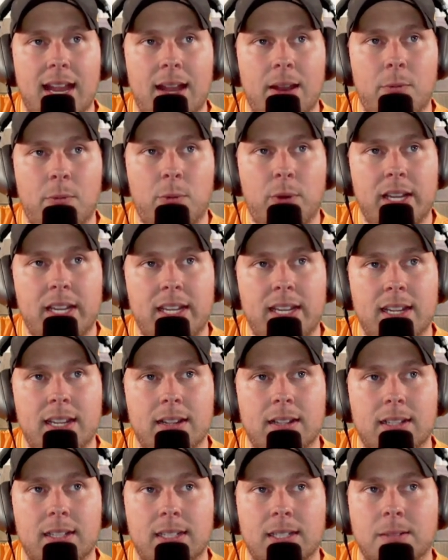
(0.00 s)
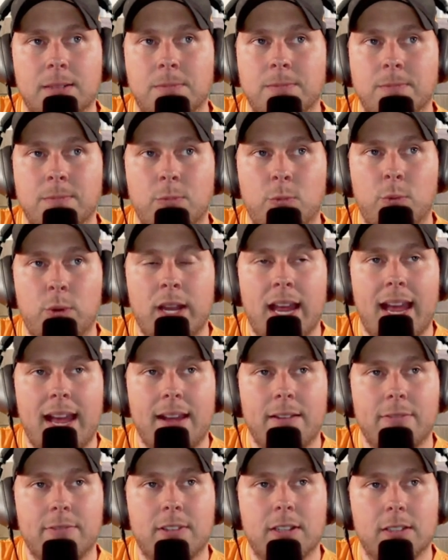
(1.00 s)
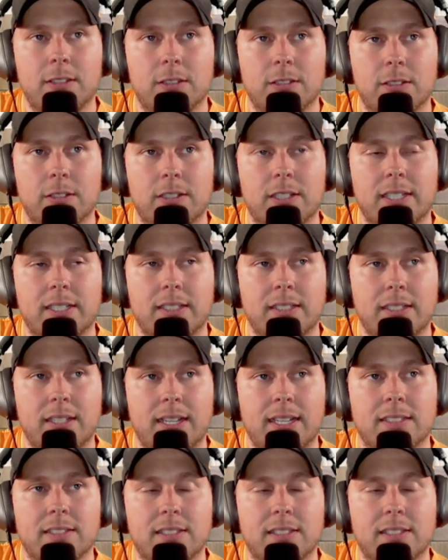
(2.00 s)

And we have to look and